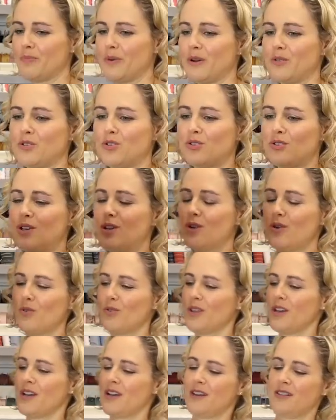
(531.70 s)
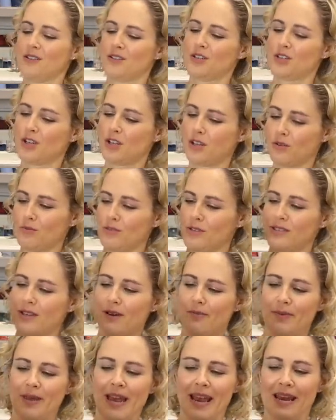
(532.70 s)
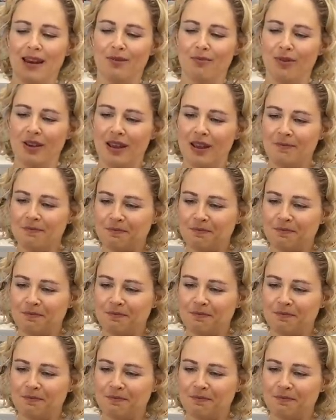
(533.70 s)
I'll show you all the colours close up anyway.